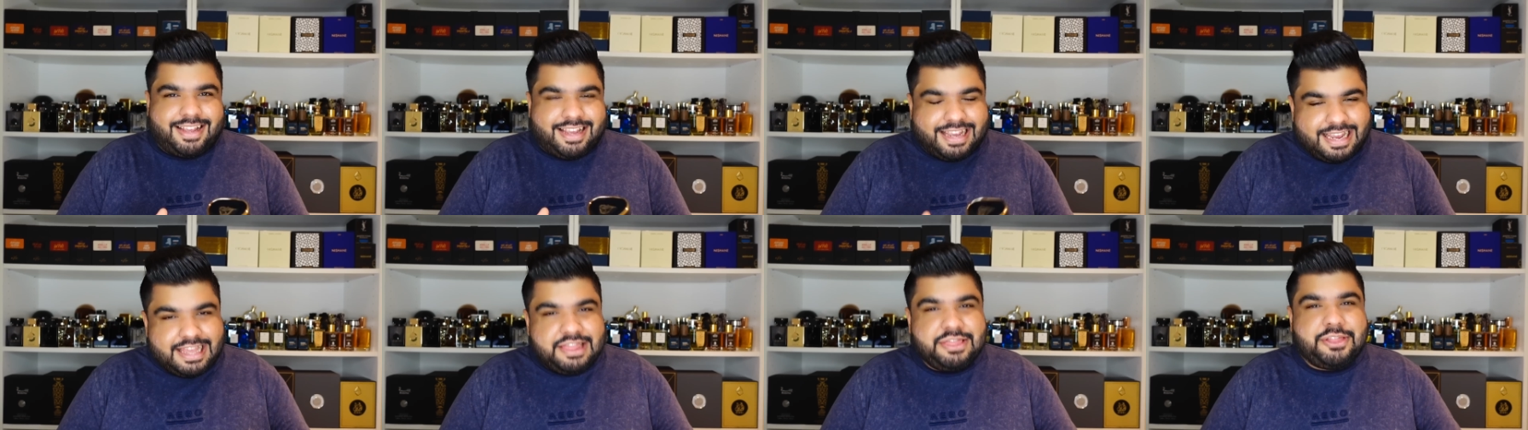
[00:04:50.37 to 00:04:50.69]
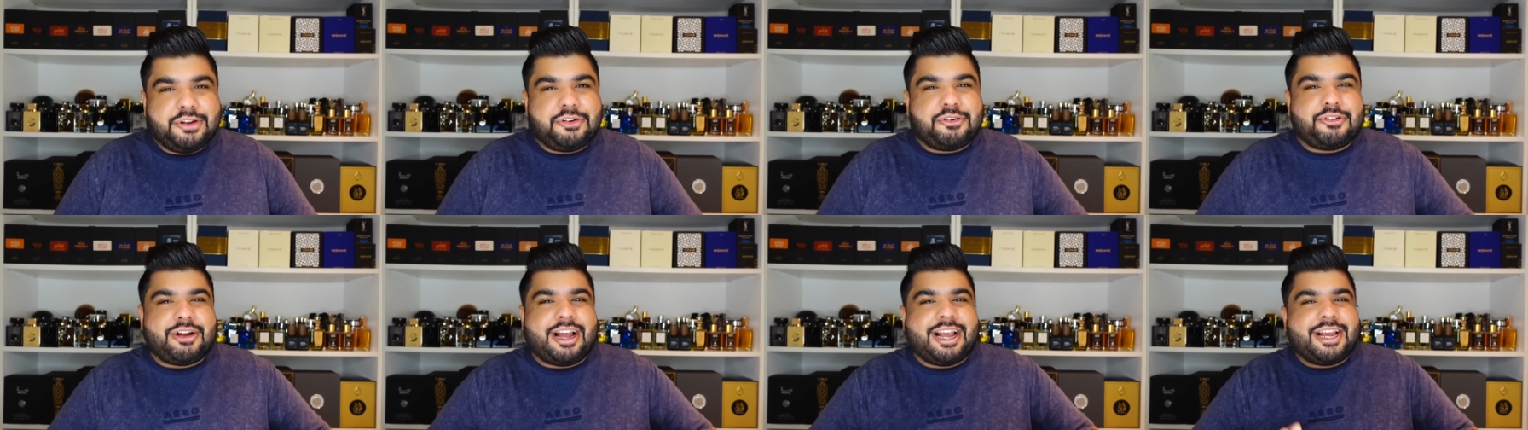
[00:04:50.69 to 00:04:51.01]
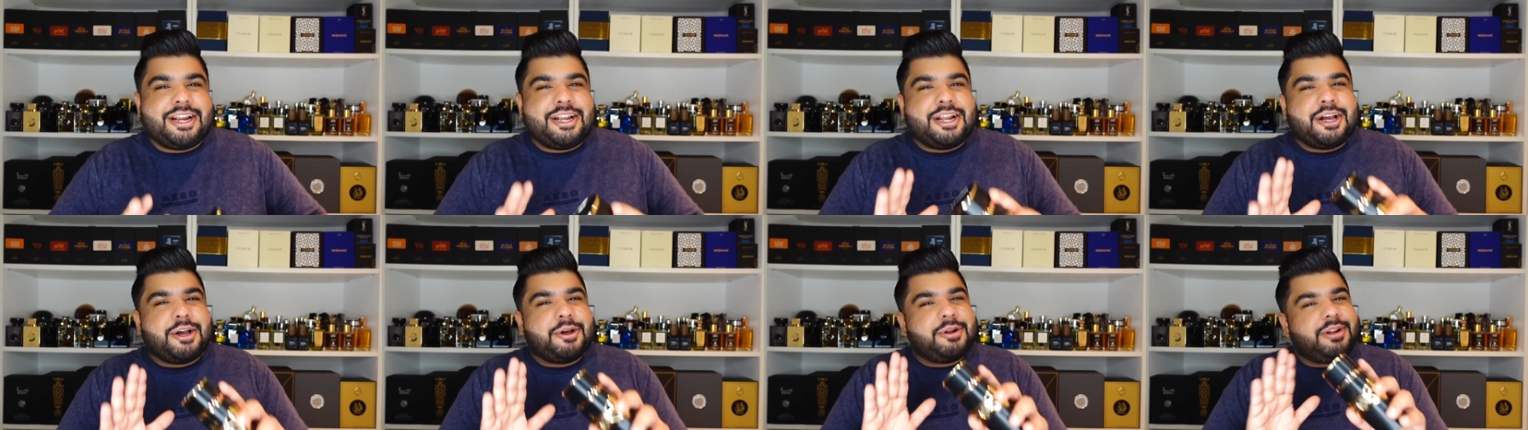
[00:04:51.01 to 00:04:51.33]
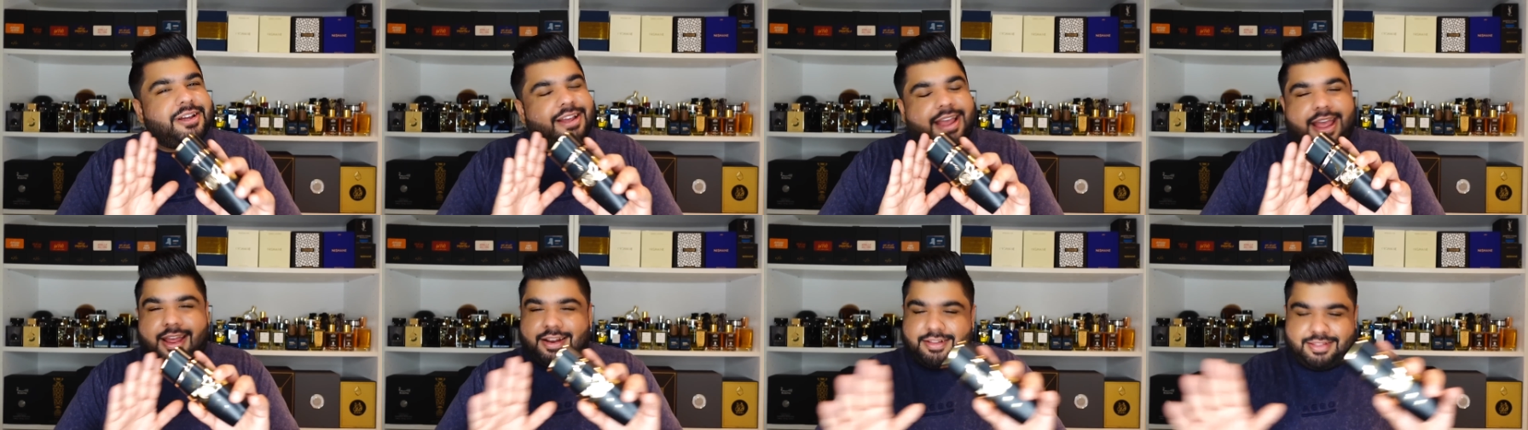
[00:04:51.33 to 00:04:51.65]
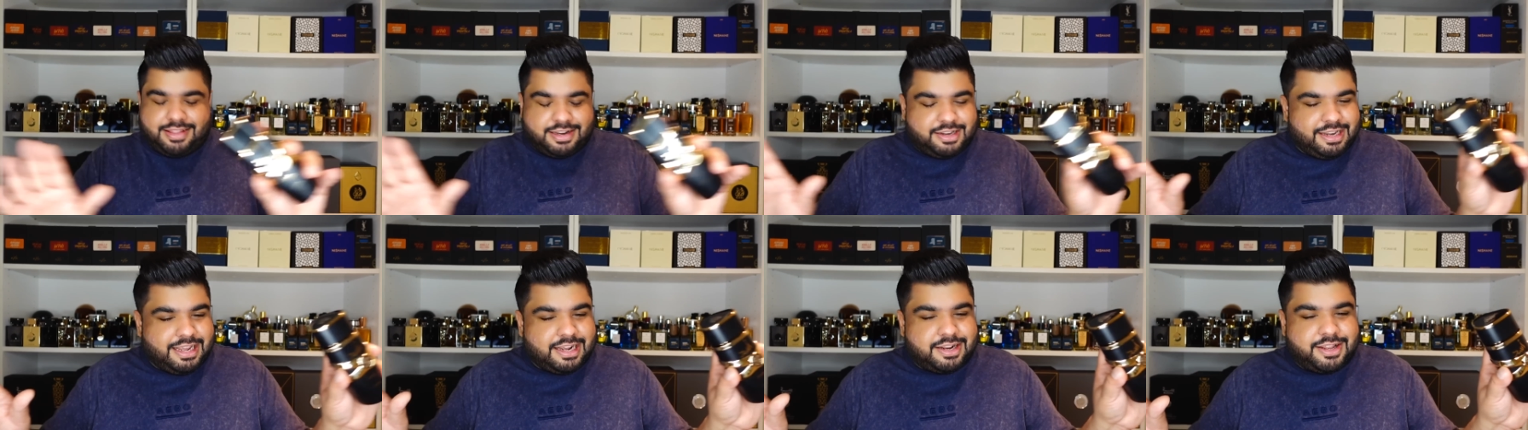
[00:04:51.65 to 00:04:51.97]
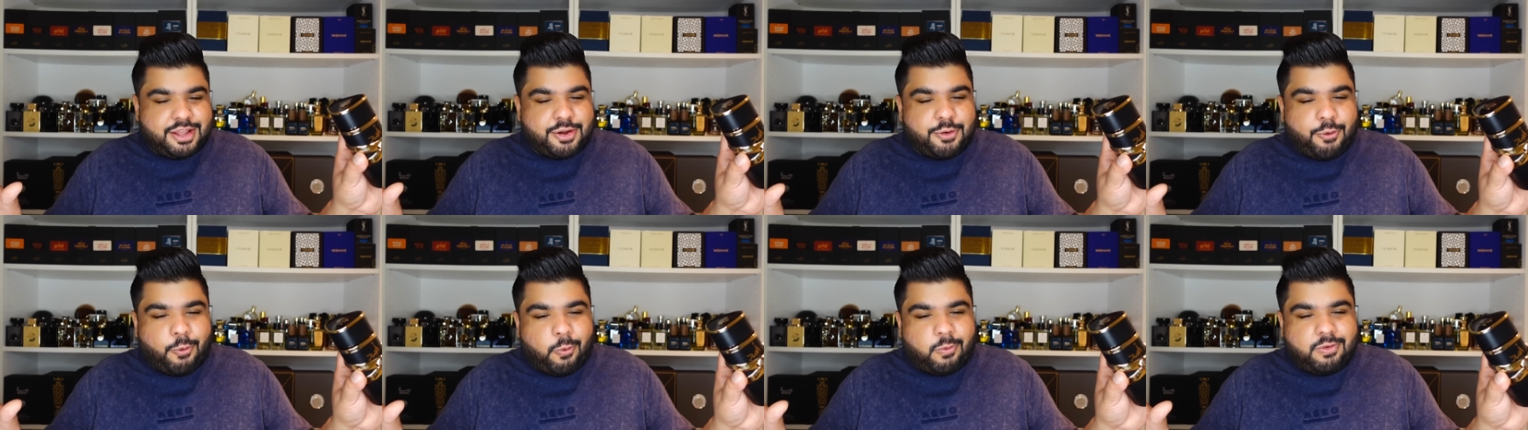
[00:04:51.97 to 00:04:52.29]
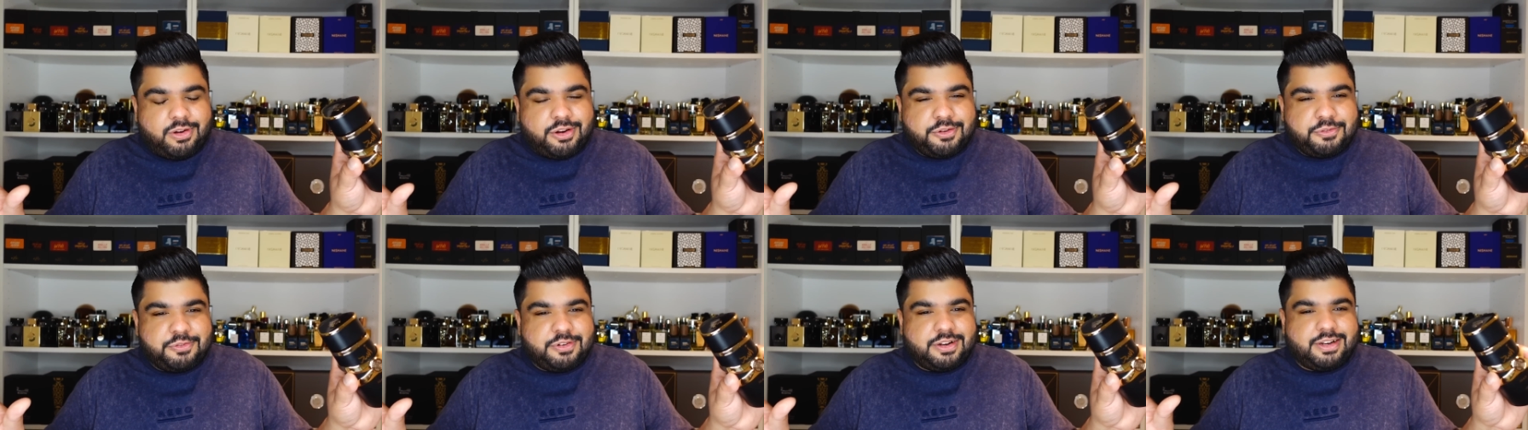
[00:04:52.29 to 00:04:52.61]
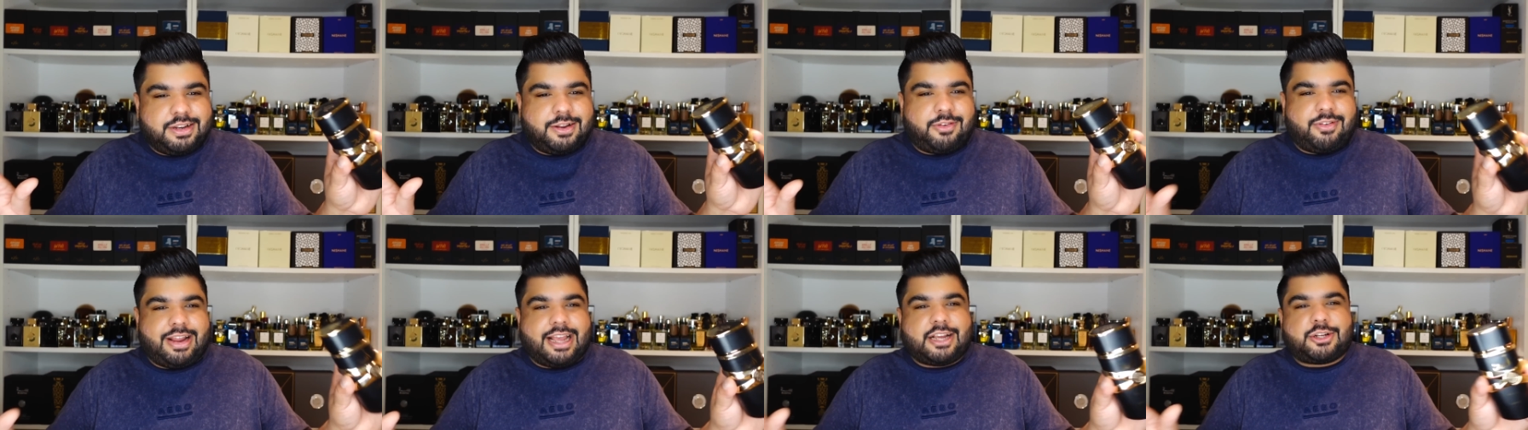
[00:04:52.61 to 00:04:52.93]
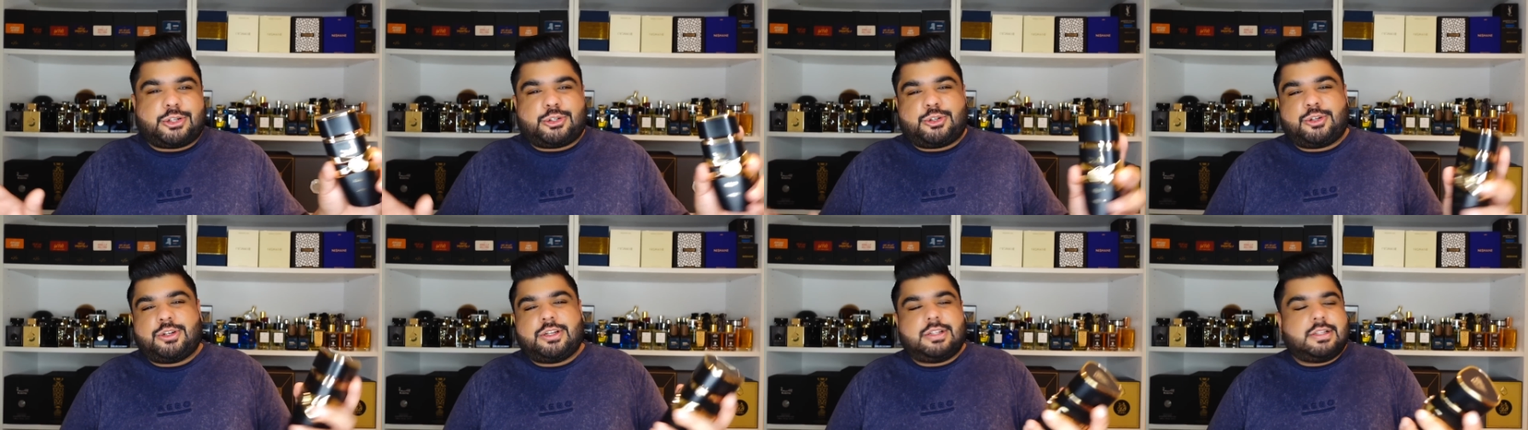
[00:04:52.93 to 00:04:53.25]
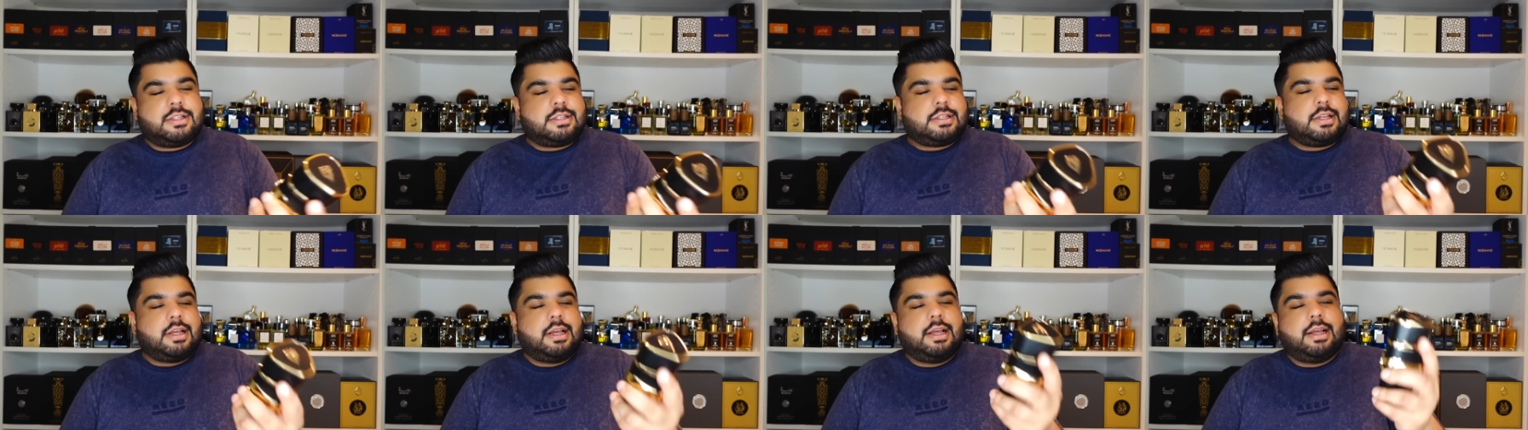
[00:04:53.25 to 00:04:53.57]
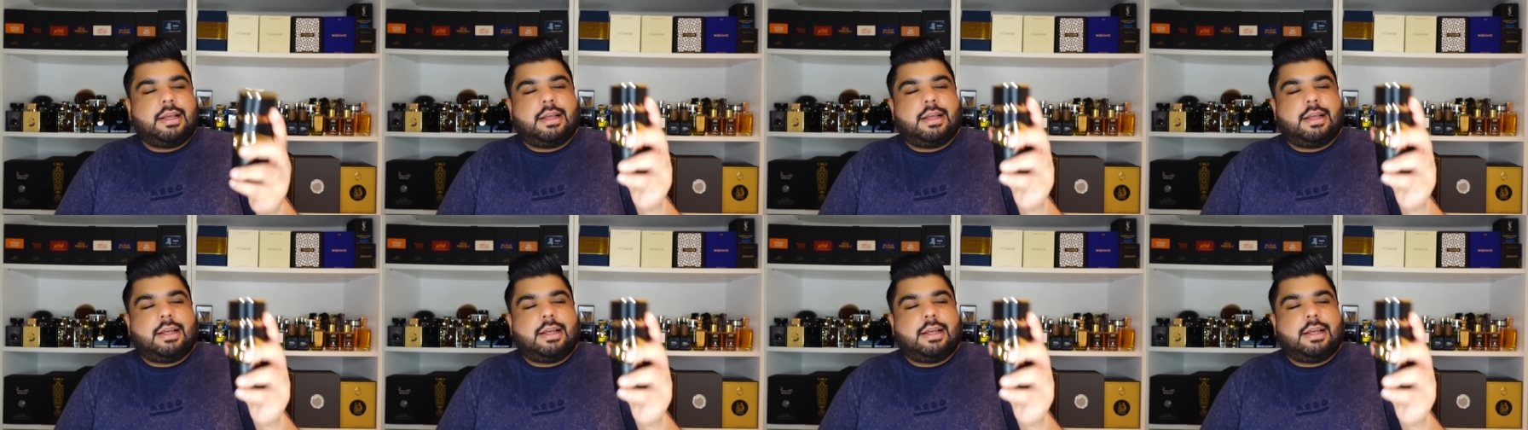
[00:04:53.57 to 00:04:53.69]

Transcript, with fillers: in the dry down again they take their own different directions